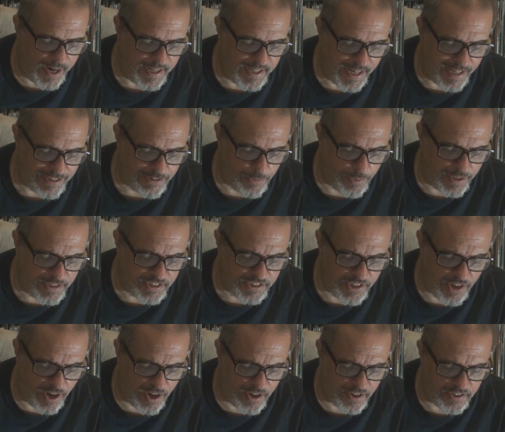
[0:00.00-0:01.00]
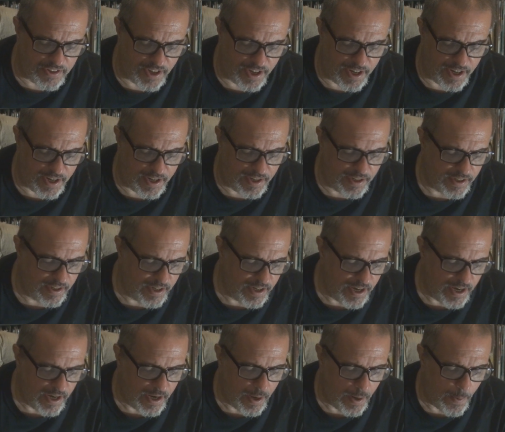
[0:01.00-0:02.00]
All right, next one's called uh,
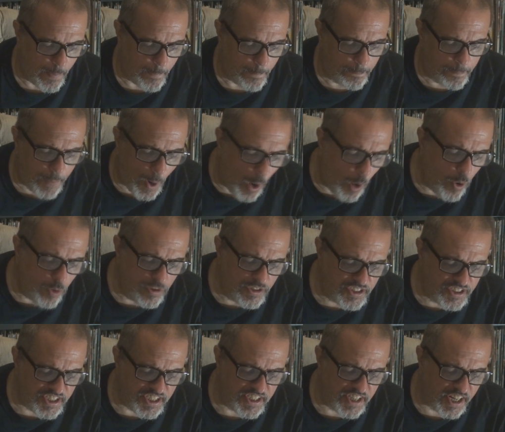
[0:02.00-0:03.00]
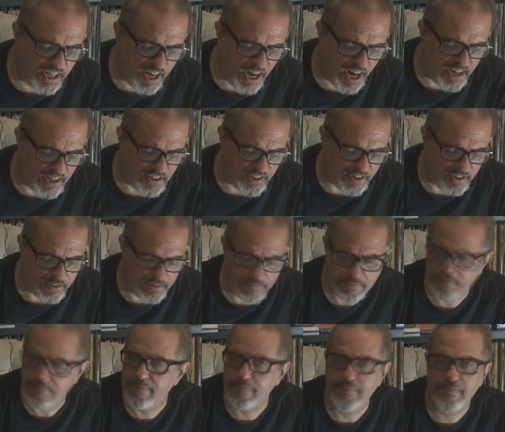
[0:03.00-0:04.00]
Bones in the Gutter.
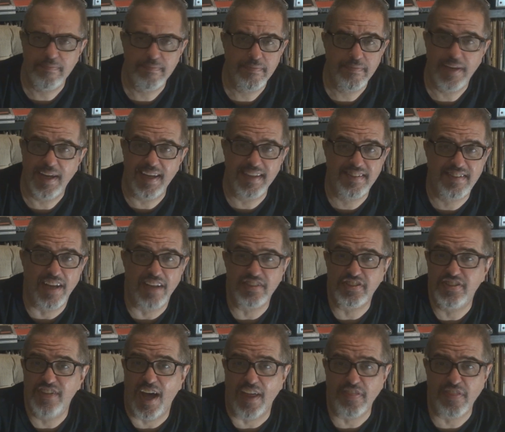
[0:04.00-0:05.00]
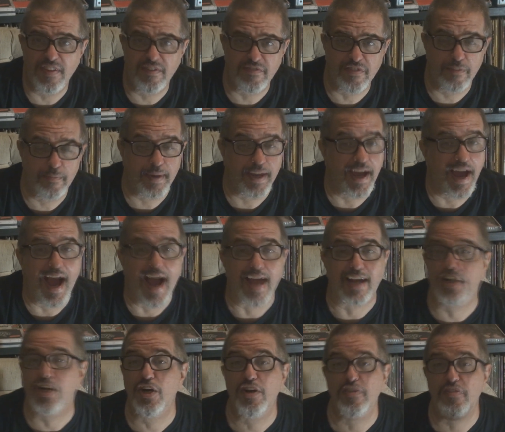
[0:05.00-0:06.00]
It does nothing for me.
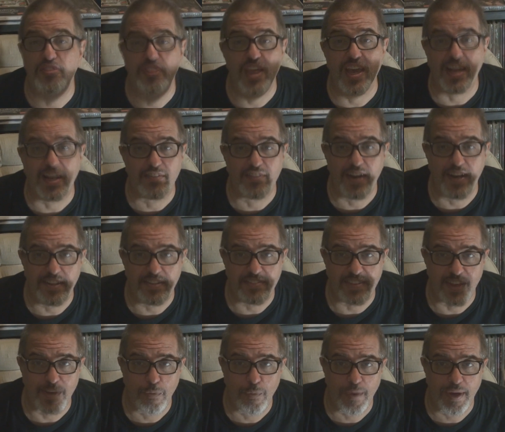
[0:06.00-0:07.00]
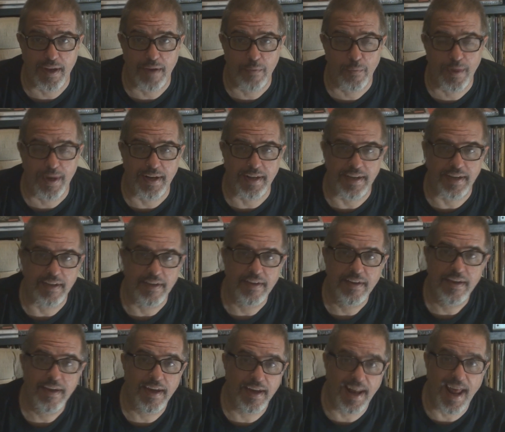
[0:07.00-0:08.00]
I couldn't think of anything witty.
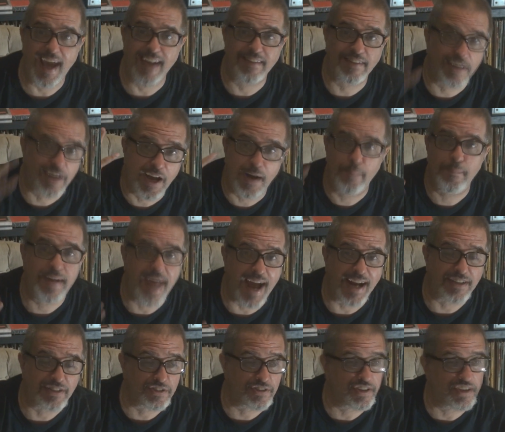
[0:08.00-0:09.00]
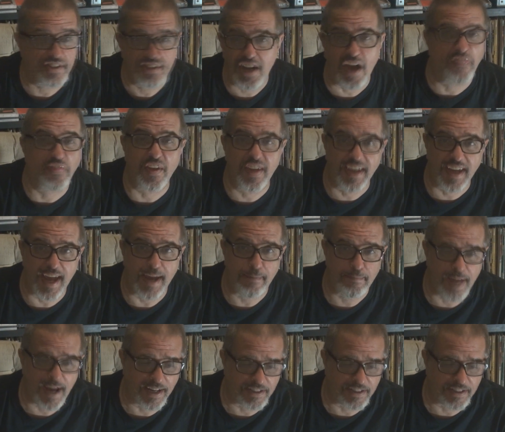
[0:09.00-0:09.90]
It had to come naturally. Nothing came